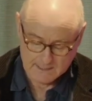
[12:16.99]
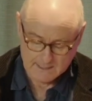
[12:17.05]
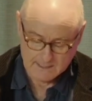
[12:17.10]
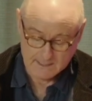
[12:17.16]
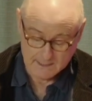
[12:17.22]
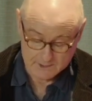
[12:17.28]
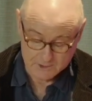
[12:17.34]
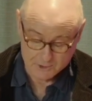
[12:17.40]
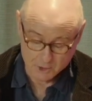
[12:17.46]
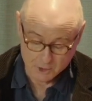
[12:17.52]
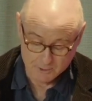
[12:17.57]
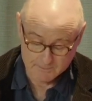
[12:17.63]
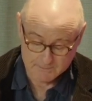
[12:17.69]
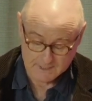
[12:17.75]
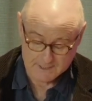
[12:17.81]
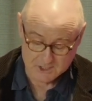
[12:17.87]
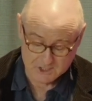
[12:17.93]
His
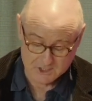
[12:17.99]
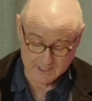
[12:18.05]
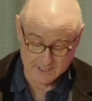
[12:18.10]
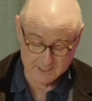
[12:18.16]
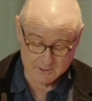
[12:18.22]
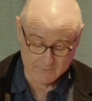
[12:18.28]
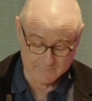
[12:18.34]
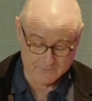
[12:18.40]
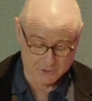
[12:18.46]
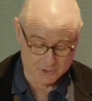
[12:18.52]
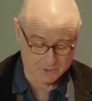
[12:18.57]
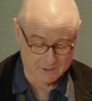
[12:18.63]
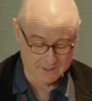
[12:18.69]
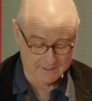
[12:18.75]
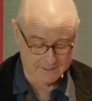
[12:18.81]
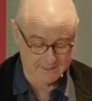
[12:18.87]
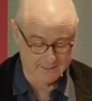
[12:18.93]
term as chair of the
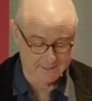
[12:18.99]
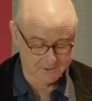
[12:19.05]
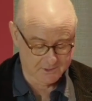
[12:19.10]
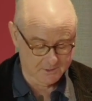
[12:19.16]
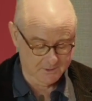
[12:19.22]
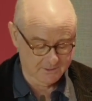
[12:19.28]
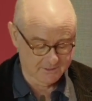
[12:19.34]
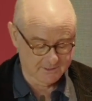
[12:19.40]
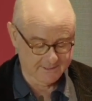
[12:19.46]
Australia Council